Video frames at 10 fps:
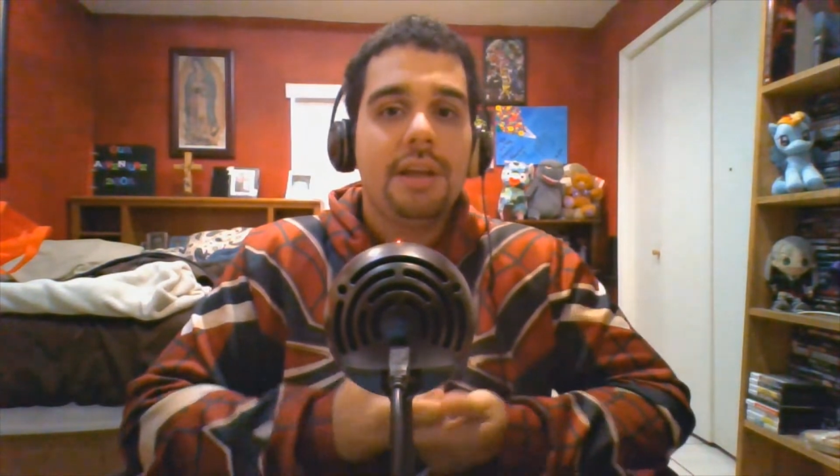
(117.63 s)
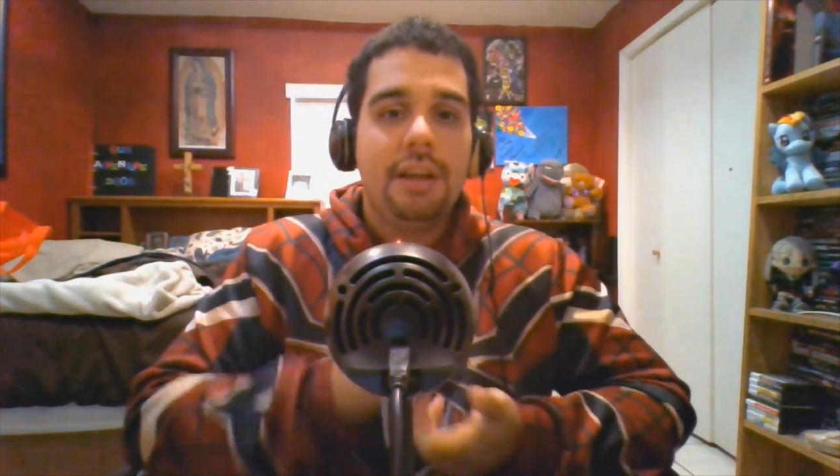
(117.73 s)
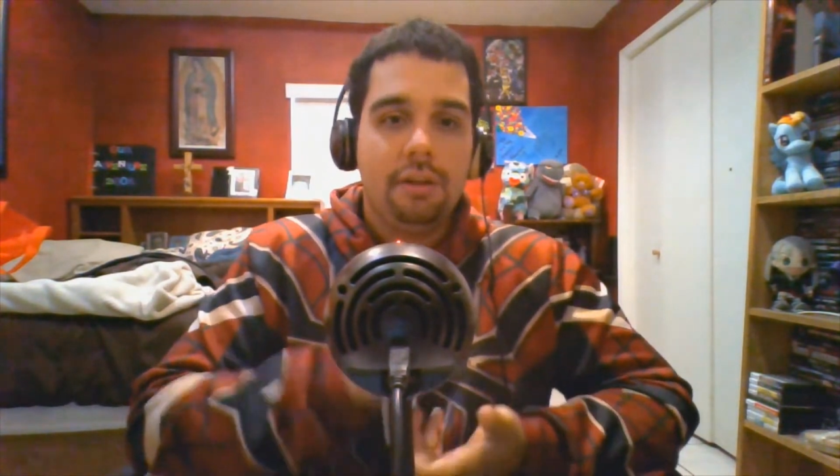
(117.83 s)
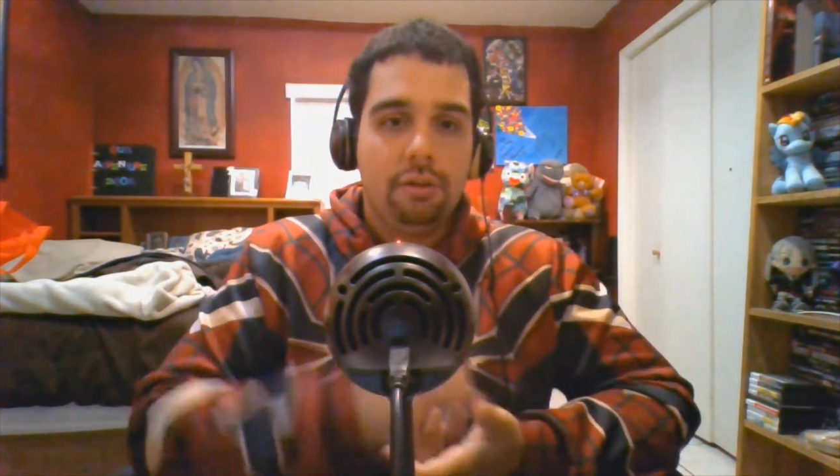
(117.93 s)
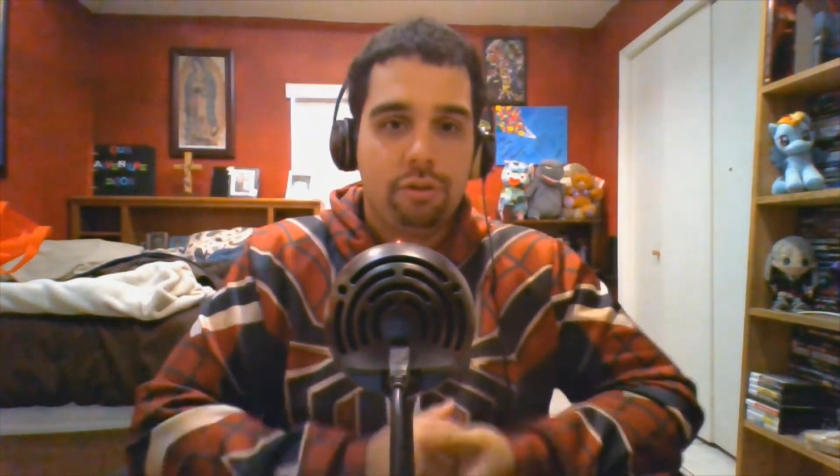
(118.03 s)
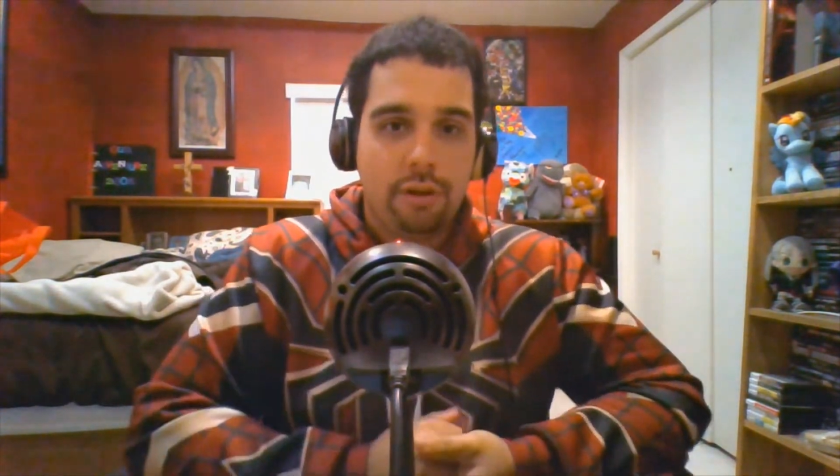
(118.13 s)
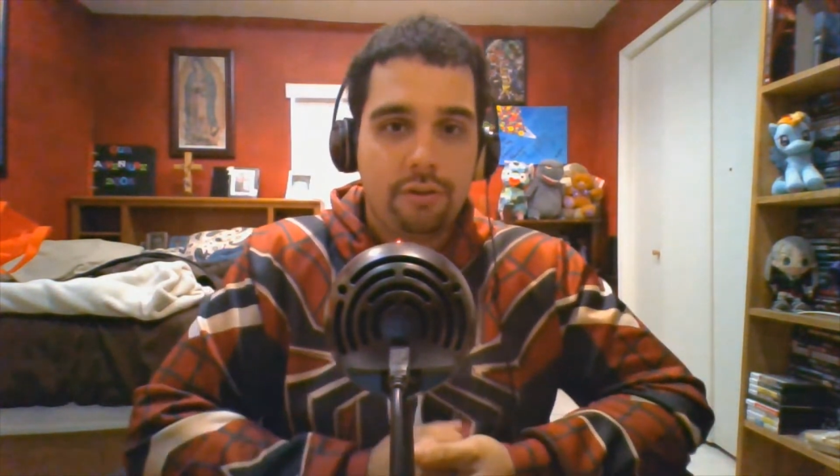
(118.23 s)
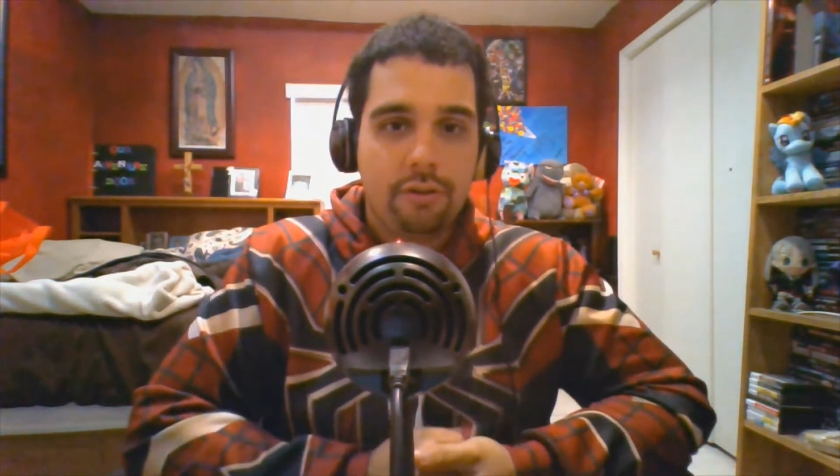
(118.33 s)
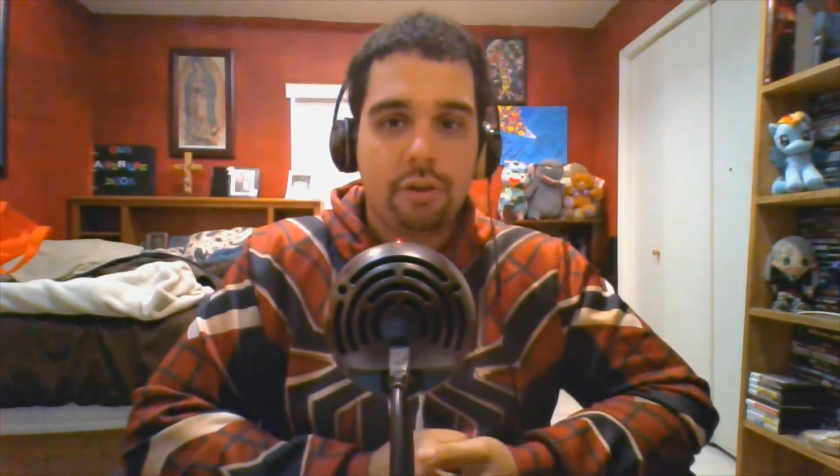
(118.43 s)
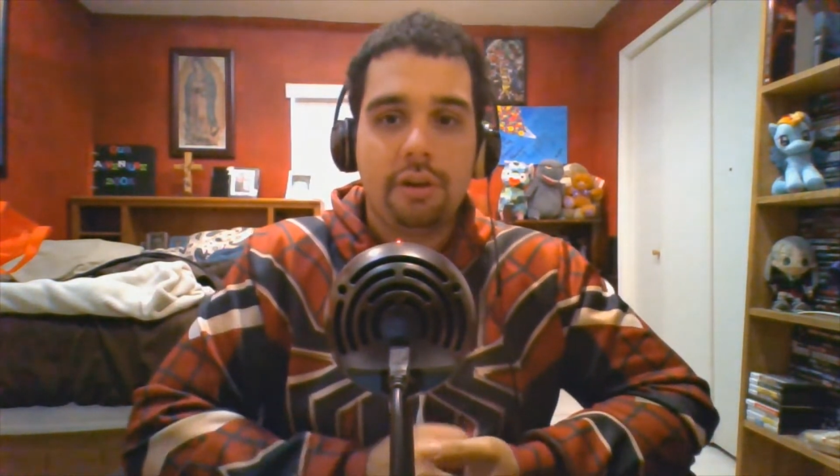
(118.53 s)
He
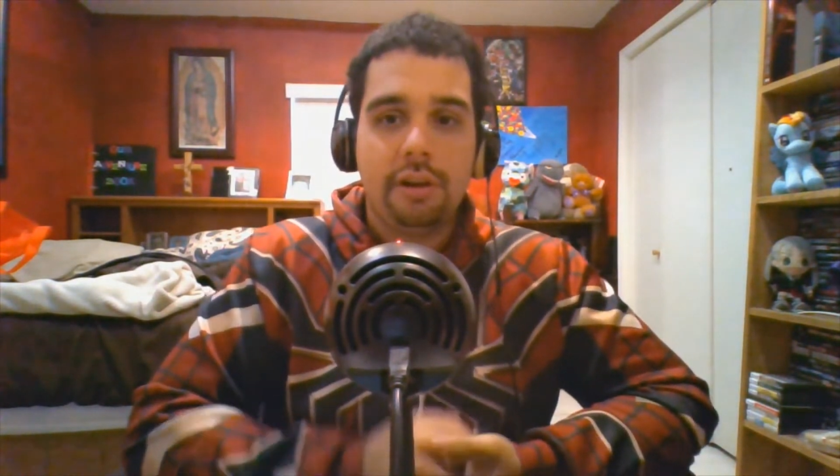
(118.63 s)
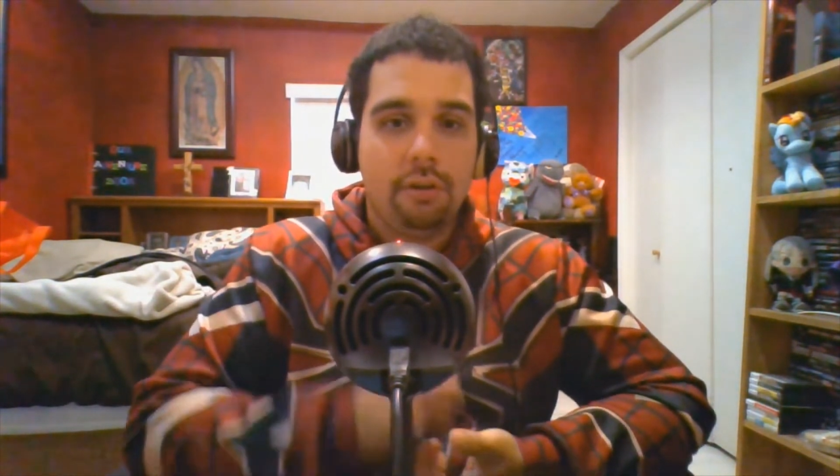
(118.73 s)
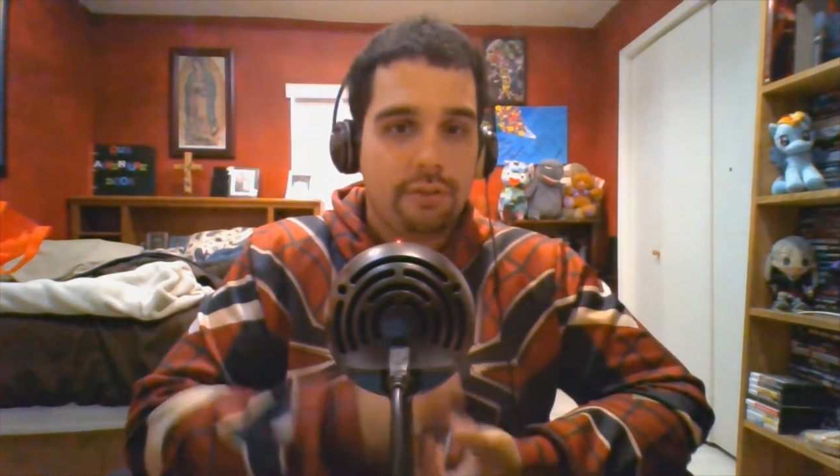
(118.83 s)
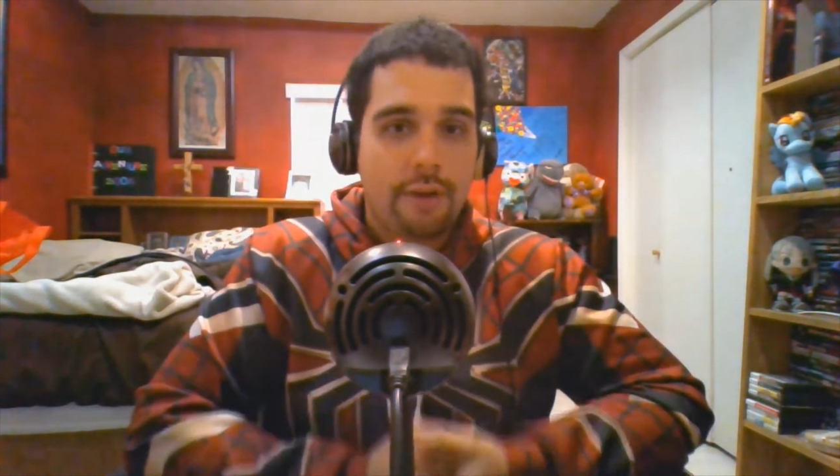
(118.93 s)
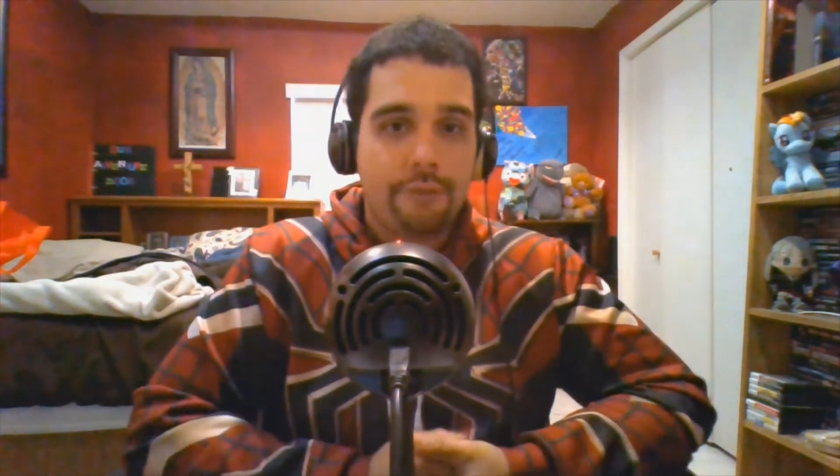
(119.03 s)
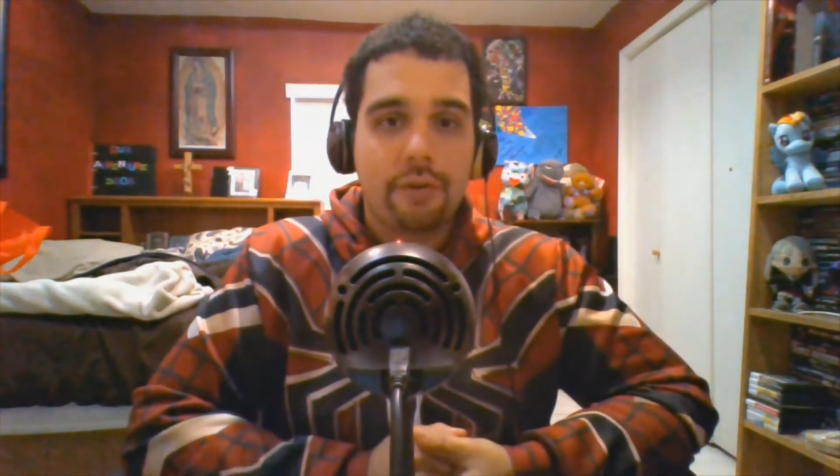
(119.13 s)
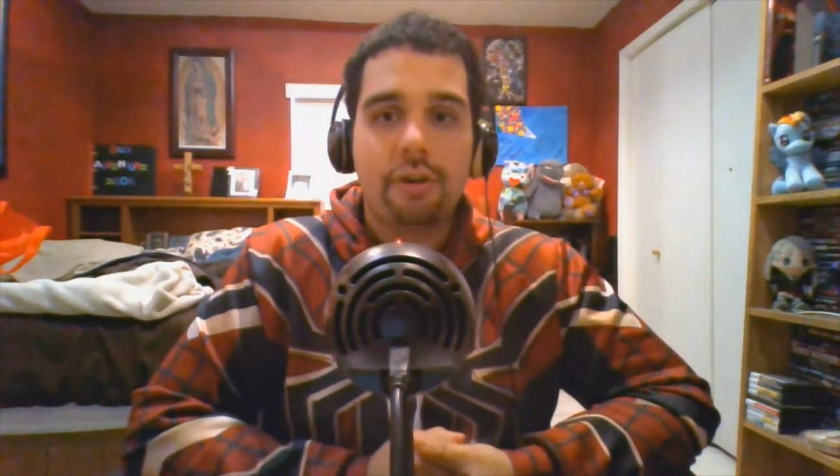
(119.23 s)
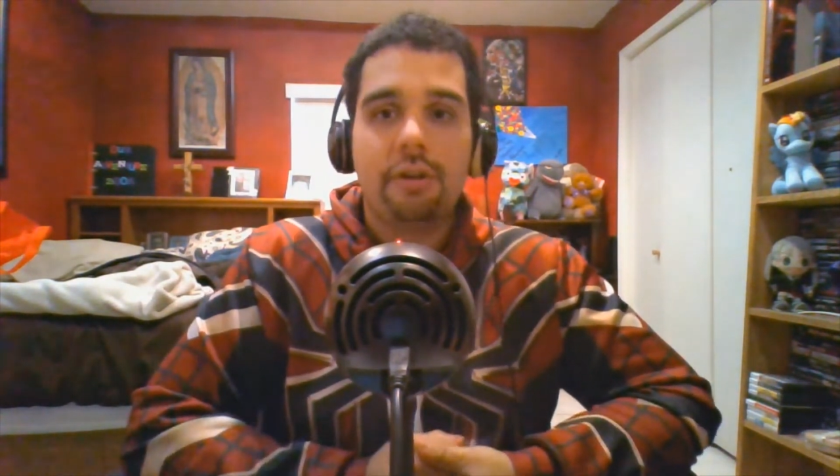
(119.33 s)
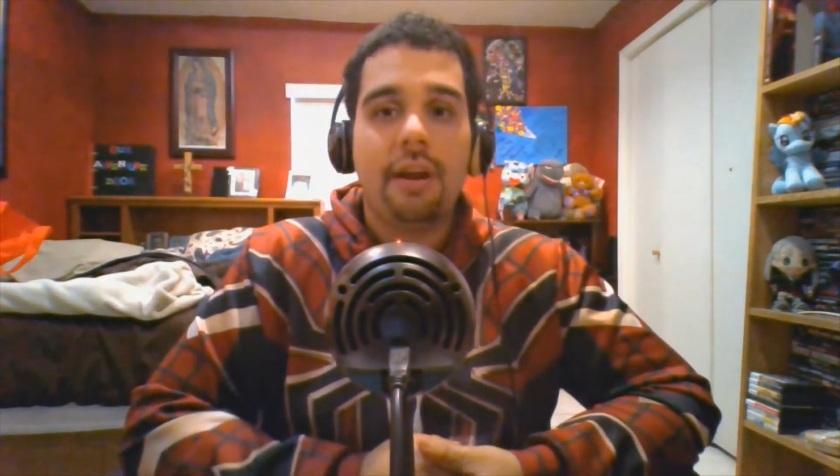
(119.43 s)
trusts her. He looks out for her.